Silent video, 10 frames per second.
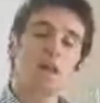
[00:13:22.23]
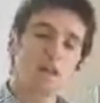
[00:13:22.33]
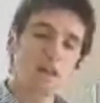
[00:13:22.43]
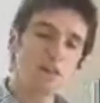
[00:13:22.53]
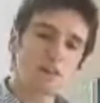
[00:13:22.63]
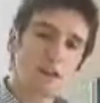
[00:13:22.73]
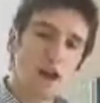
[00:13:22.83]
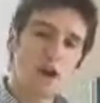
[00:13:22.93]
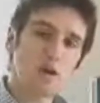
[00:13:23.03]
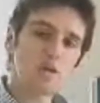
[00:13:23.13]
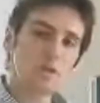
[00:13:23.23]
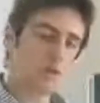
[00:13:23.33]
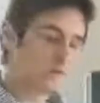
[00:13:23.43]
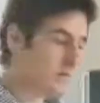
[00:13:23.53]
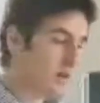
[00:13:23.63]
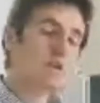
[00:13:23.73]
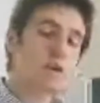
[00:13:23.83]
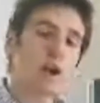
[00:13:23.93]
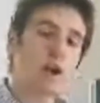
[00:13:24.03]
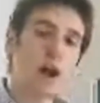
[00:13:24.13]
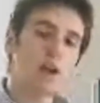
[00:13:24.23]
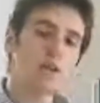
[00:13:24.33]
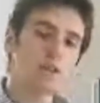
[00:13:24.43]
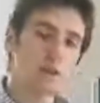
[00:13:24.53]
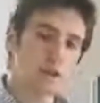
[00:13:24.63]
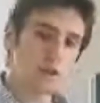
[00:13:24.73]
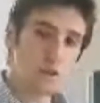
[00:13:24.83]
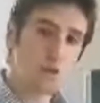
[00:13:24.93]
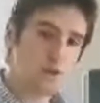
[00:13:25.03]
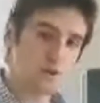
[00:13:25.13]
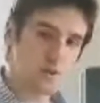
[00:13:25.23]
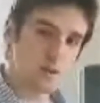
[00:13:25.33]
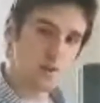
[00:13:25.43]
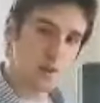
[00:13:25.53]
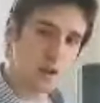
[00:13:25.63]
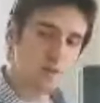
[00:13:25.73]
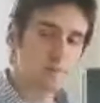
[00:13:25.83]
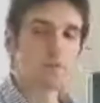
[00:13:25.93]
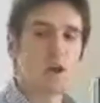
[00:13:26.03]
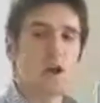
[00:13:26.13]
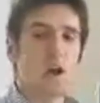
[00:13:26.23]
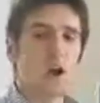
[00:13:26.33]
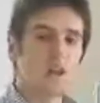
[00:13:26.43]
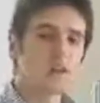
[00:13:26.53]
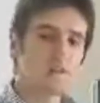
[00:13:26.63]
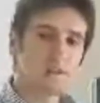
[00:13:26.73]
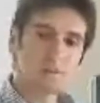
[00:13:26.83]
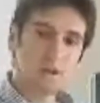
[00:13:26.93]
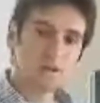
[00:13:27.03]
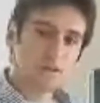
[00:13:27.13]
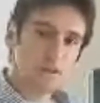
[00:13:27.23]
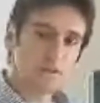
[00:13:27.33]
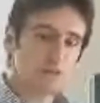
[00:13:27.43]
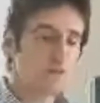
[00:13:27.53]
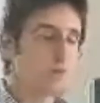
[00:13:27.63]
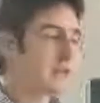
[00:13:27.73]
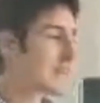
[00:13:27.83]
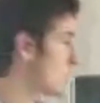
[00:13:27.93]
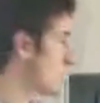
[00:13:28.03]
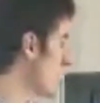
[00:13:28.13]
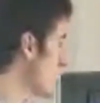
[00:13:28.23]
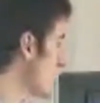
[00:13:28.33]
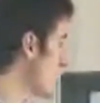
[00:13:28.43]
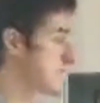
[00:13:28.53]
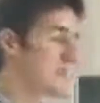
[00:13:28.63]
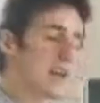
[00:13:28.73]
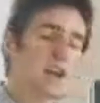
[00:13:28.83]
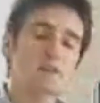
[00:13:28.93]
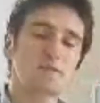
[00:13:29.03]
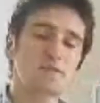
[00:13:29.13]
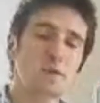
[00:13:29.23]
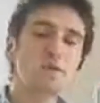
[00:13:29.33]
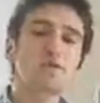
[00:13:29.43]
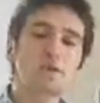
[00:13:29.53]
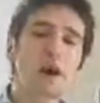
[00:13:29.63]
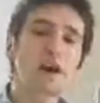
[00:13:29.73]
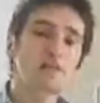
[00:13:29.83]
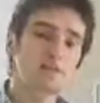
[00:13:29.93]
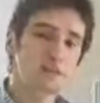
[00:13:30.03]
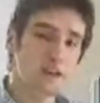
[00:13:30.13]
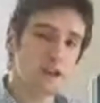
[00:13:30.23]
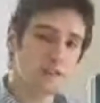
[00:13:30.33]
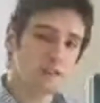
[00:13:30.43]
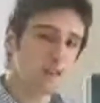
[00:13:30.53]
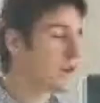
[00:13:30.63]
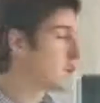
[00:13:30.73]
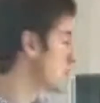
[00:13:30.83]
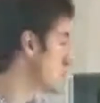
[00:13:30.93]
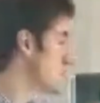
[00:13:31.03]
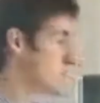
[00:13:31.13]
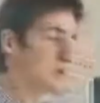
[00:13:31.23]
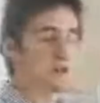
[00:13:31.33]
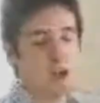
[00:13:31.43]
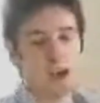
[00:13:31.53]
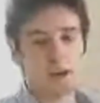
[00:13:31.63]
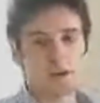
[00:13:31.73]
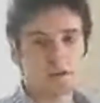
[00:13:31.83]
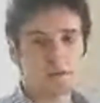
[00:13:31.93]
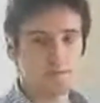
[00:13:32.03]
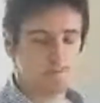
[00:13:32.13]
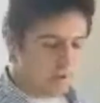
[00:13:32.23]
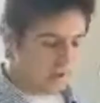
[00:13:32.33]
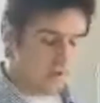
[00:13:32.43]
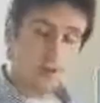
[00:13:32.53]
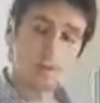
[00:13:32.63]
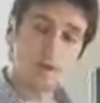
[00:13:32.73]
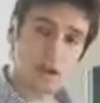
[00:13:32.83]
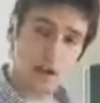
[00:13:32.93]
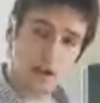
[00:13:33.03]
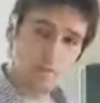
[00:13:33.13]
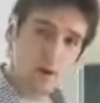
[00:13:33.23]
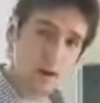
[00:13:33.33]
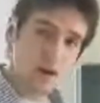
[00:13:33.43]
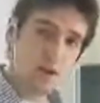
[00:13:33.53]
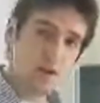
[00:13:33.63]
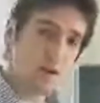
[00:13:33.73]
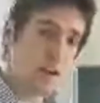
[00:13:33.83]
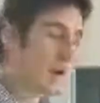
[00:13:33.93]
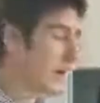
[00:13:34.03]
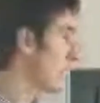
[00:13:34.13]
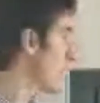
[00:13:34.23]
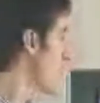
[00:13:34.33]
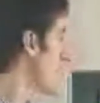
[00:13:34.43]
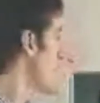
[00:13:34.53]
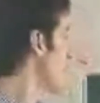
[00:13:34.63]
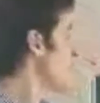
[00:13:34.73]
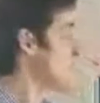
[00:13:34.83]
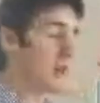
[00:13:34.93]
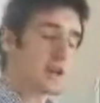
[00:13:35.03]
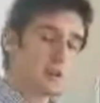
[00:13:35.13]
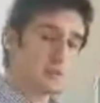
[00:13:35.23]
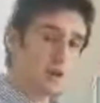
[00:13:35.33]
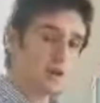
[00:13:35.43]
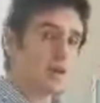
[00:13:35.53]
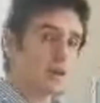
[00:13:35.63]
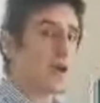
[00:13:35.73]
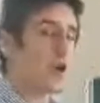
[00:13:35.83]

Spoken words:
This is how you figure out how to do it on your DVD player. All DVD players are different, but in general it takes 4 to 5 seconds to switch angles. So I'm going to time mine, okay? I'm going to hit the button.